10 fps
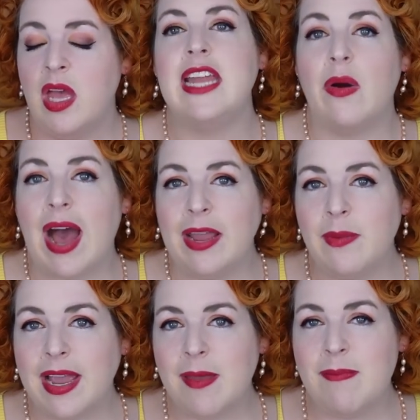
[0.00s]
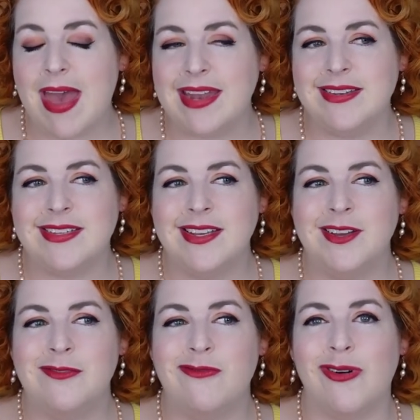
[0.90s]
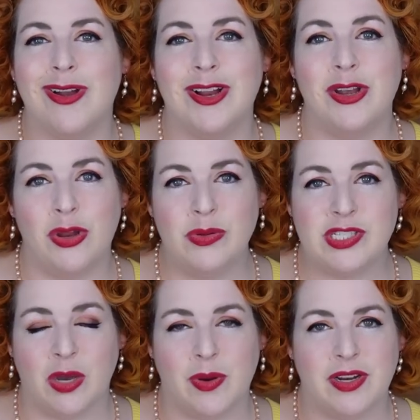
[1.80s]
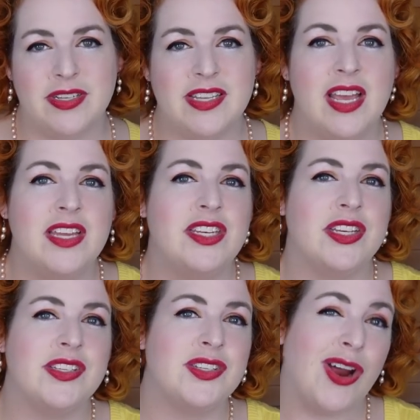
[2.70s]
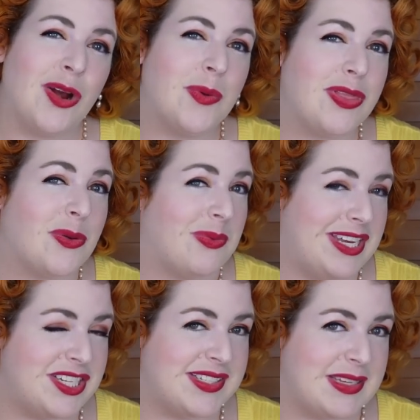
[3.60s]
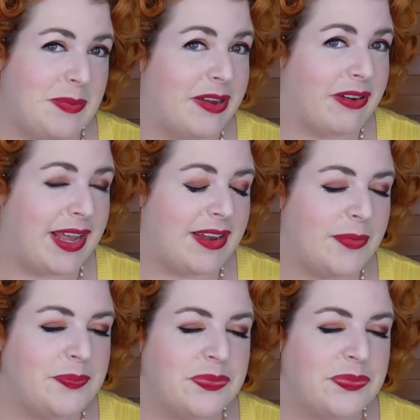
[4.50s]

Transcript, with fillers: Now I recommend for new sewers to start with the Regency period.